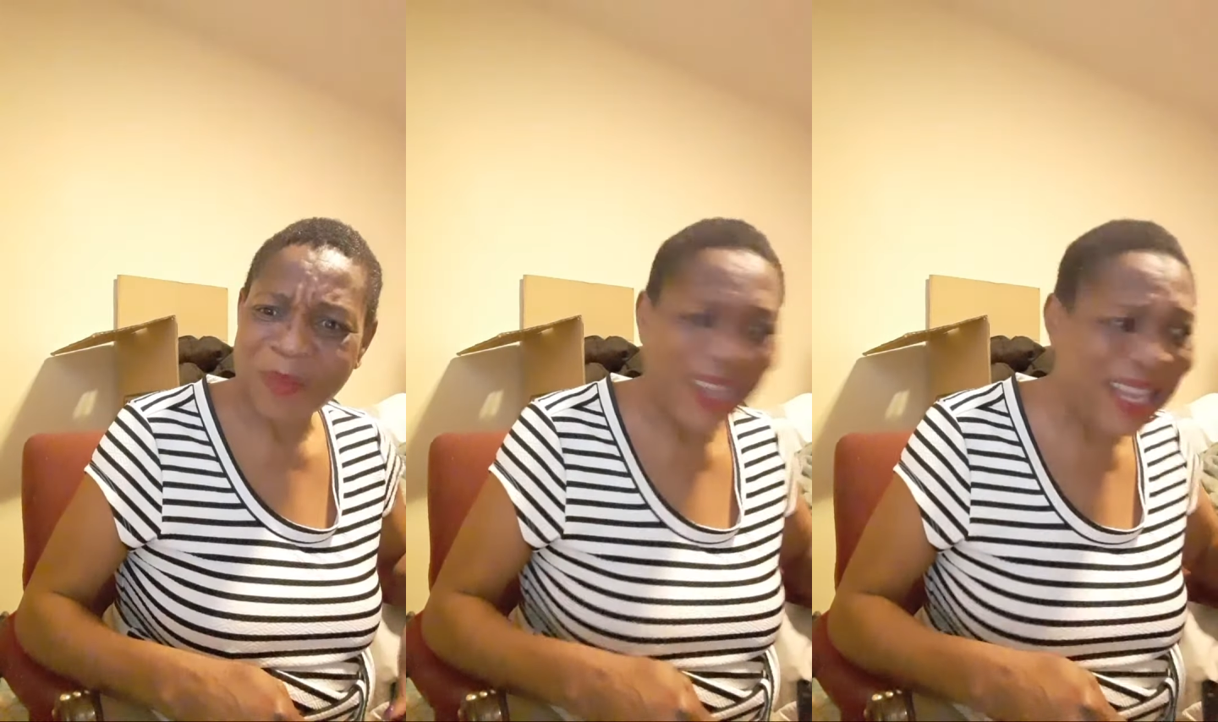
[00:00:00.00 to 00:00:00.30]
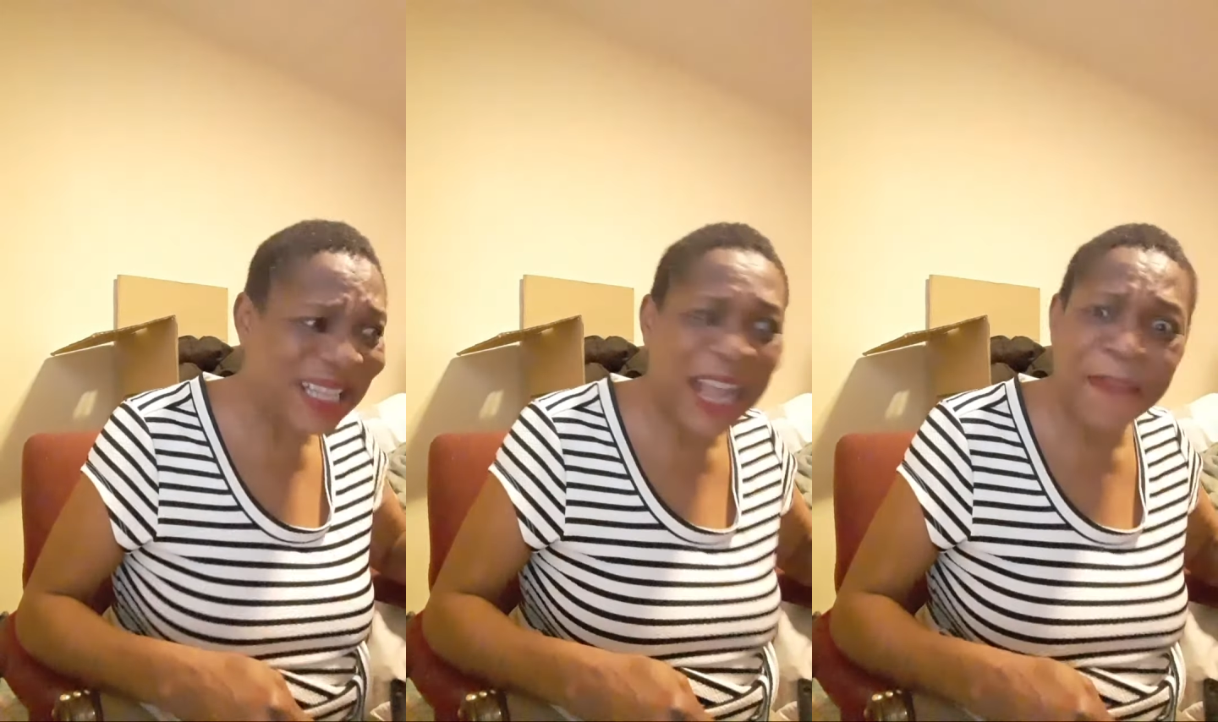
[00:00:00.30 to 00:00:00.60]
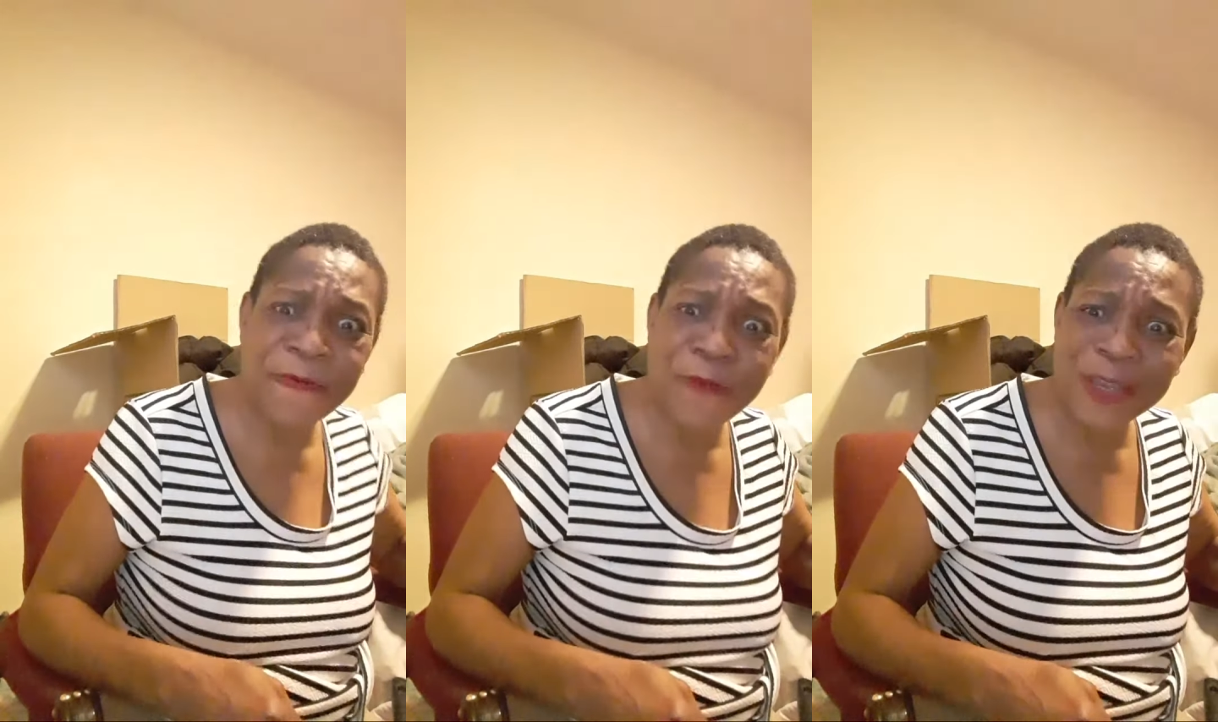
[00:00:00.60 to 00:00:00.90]
Inside
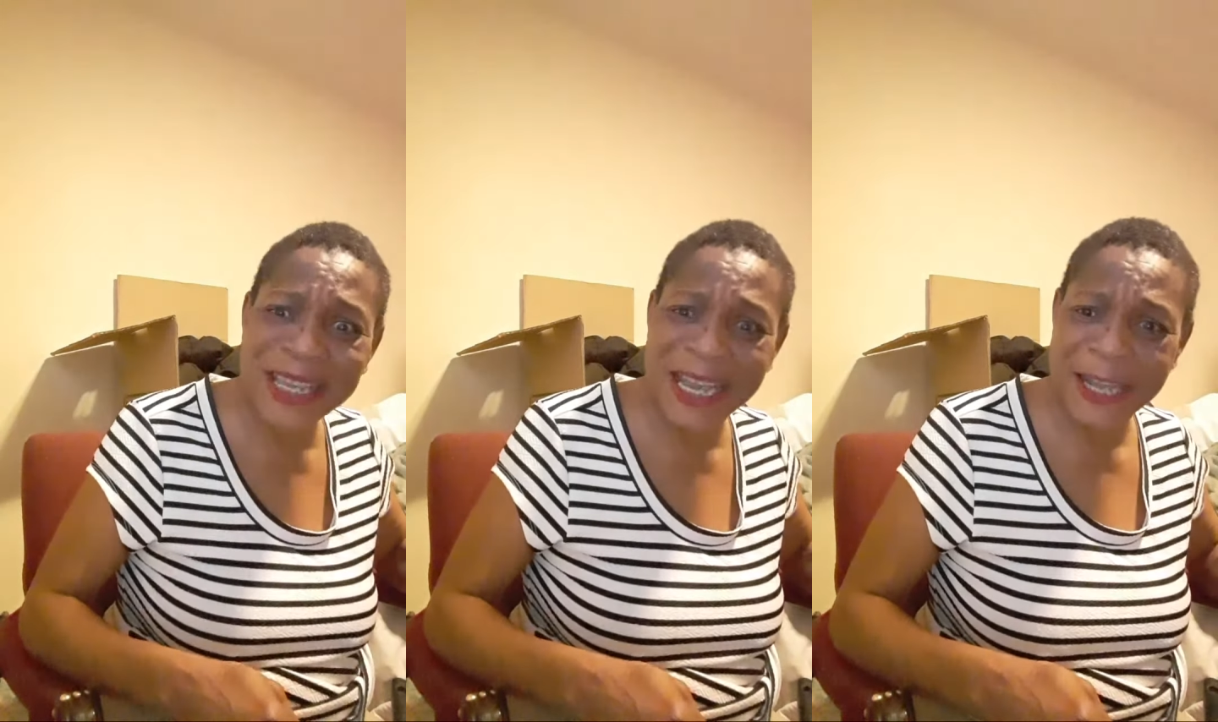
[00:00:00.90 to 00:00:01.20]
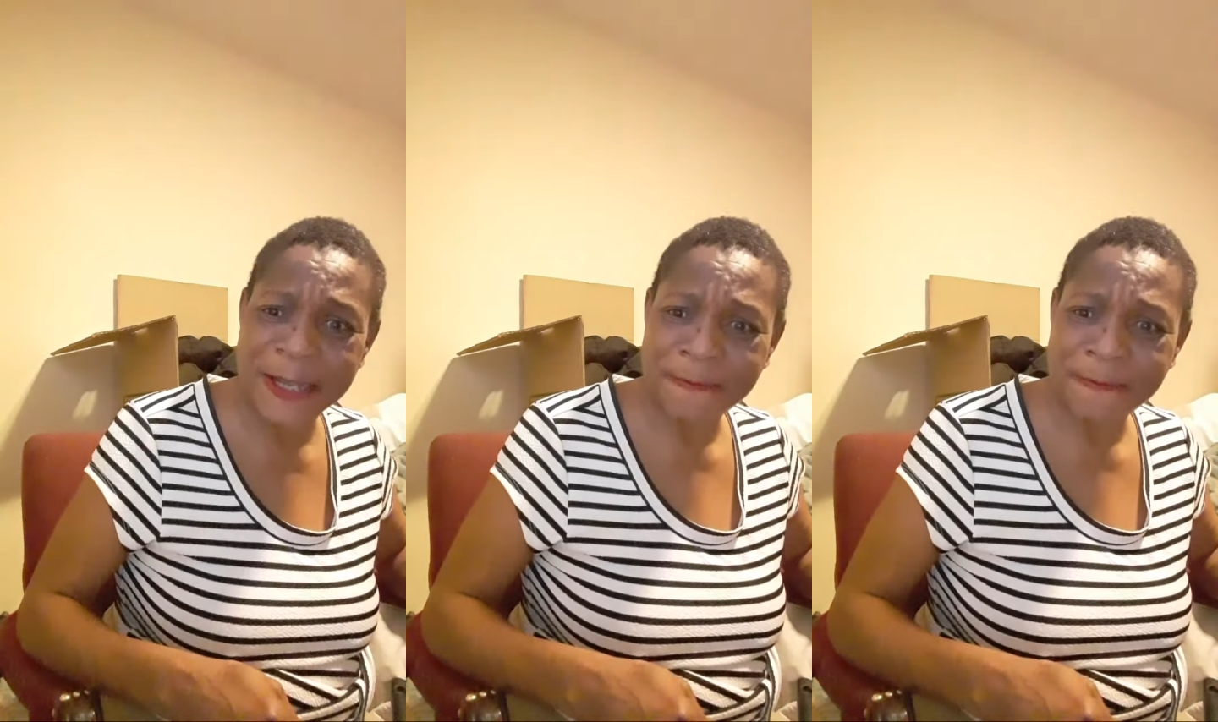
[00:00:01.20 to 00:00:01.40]
4 years,